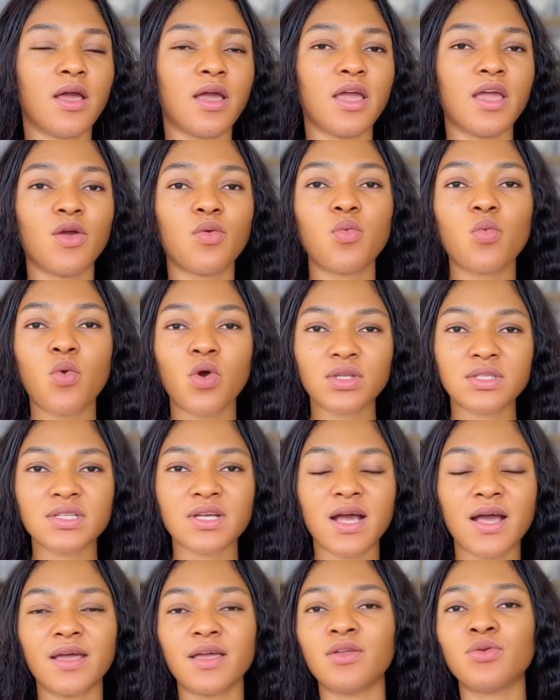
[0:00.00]
a
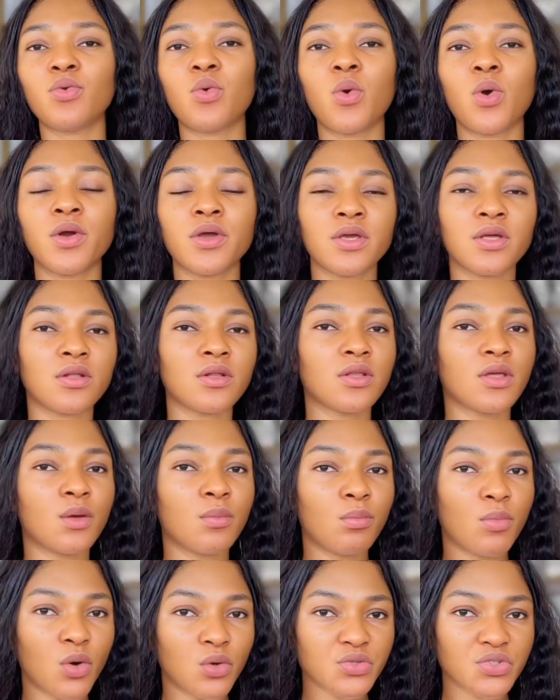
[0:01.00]
water in oil
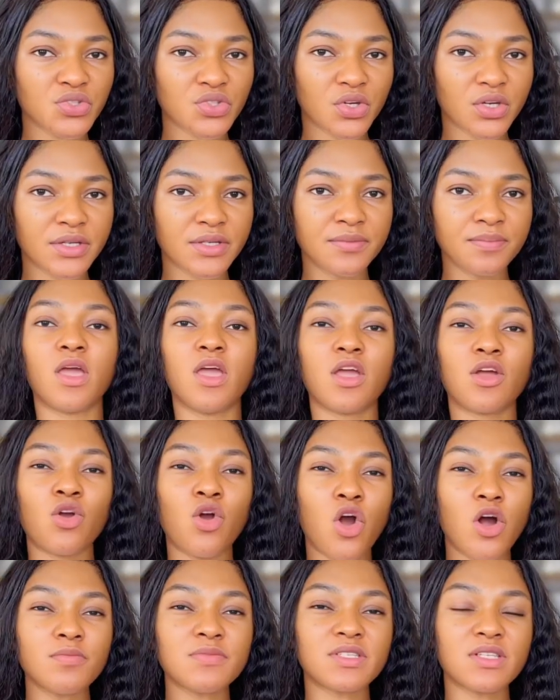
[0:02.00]
emulsion. It
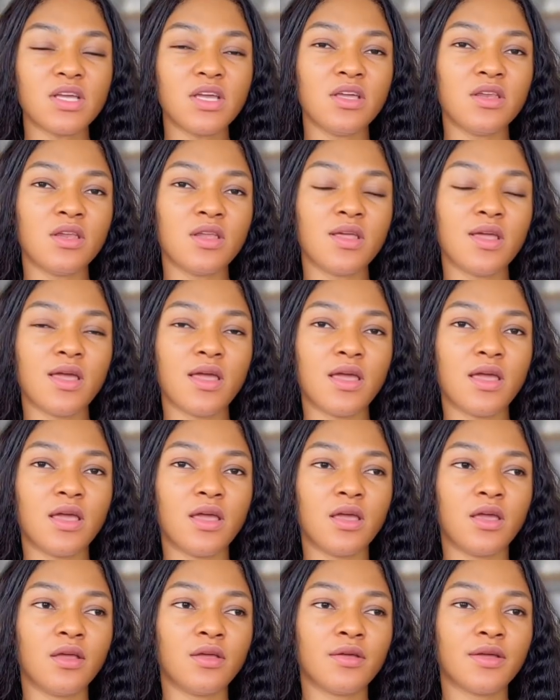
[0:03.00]
comes in
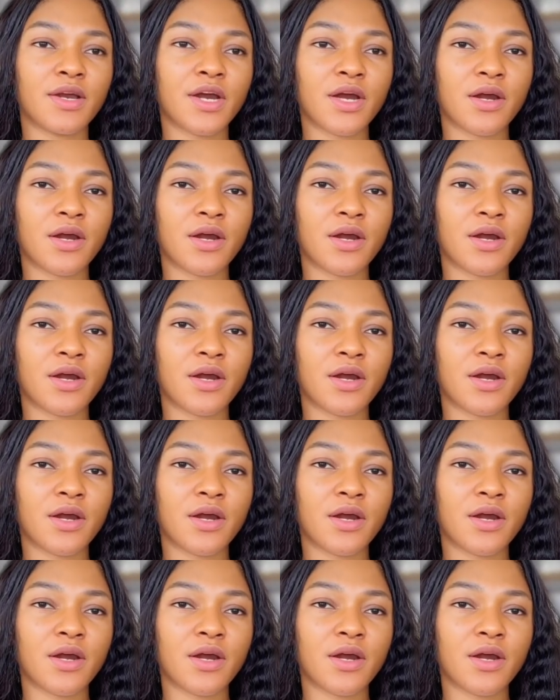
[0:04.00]
a